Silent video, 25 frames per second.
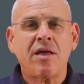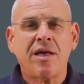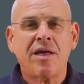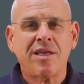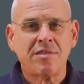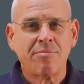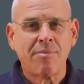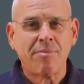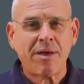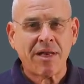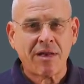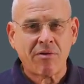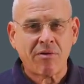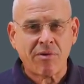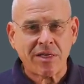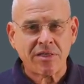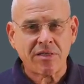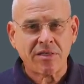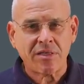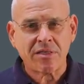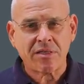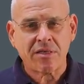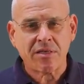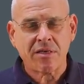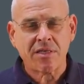as many
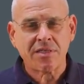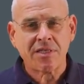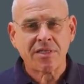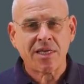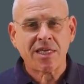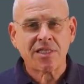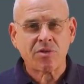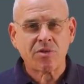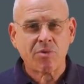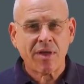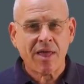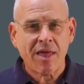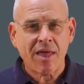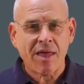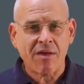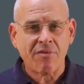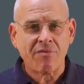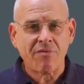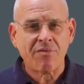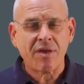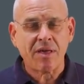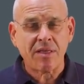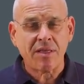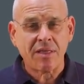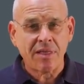registers as we have
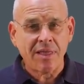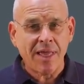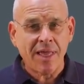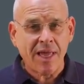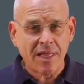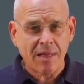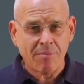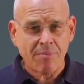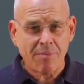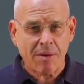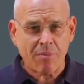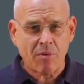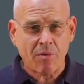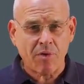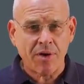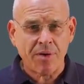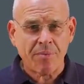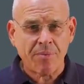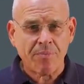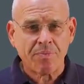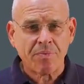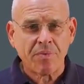in the data memory.